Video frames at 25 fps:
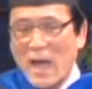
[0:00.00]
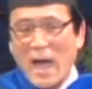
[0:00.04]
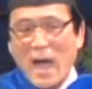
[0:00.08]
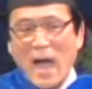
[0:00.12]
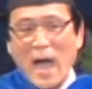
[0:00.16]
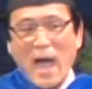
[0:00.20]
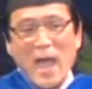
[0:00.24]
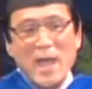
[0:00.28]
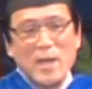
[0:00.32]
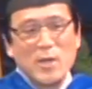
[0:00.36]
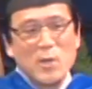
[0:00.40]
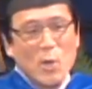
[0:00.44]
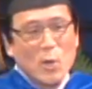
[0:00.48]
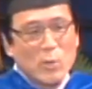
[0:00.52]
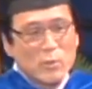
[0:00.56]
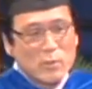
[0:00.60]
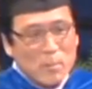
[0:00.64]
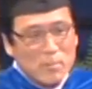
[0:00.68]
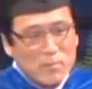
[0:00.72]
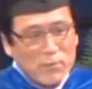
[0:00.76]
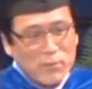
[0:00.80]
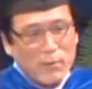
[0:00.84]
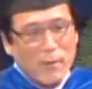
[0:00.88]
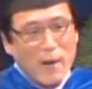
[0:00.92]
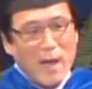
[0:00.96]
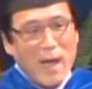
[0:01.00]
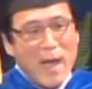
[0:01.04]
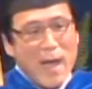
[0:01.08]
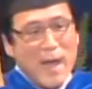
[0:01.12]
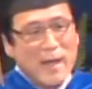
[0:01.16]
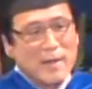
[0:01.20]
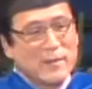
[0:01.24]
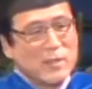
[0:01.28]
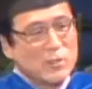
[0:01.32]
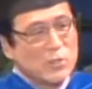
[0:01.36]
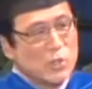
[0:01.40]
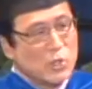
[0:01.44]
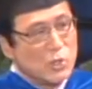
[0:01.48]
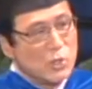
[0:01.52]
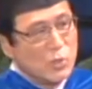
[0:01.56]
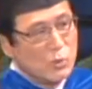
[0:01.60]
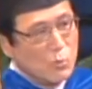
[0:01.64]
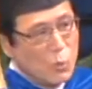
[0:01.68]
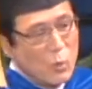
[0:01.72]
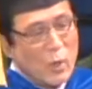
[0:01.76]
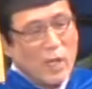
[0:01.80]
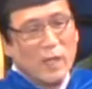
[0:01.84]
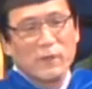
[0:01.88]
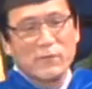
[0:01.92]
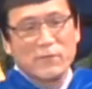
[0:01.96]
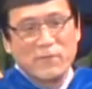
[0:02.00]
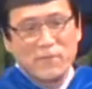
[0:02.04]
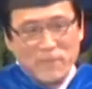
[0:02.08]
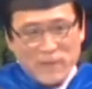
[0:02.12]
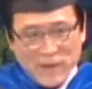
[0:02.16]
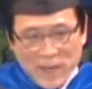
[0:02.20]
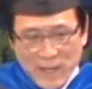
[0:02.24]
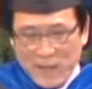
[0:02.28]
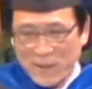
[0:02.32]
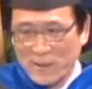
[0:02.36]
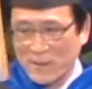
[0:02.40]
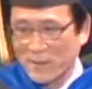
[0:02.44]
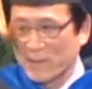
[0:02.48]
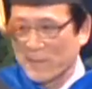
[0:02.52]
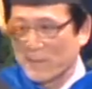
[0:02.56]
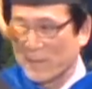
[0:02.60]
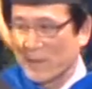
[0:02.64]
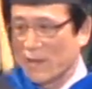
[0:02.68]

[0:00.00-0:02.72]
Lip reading: I know the pride that you will feel